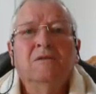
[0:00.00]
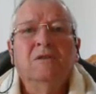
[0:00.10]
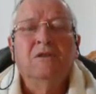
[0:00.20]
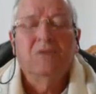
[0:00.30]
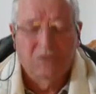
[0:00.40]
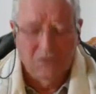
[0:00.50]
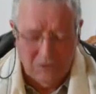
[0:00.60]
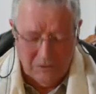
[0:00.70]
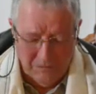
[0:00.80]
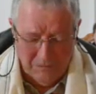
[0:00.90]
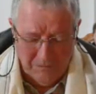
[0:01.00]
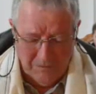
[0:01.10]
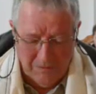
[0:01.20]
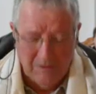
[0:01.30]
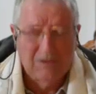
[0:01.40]
his Torah,
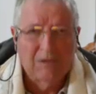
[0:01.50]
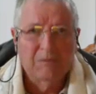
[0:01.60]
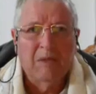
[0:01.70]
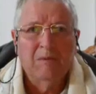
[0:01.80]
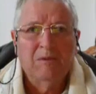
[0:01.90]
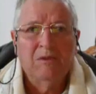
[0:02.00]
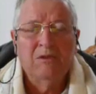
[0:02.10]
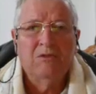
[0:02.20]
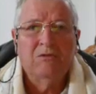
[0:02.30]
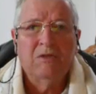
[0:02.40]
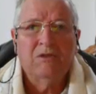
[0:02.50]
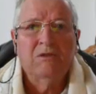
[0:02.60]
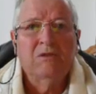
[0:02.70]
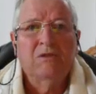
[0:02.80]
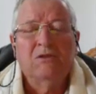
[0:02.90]
his commandments, his
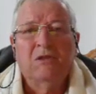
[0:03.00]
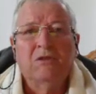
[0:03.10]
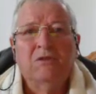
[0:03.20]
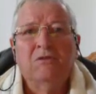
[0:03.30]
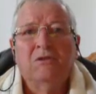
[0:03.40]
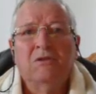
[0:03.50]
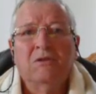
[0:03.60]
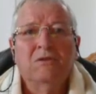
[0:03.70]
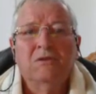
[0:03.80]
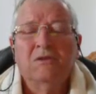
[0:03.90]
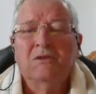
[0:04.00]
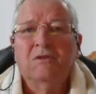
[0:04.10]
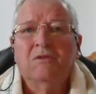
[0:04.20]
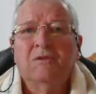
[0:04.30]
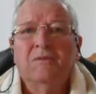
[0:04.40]
instructions, his statutes, his laws,
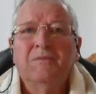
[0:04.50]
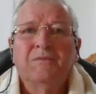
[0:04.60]
etc.